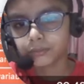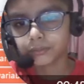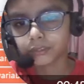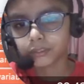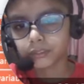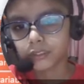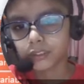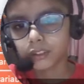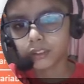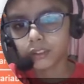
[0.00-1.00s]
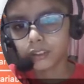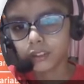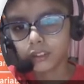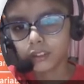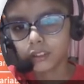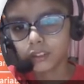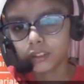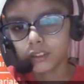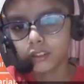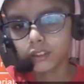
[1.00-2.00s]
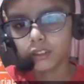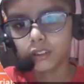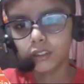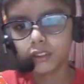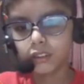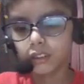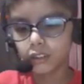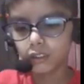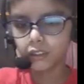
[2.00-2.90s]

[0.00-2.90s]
(silence)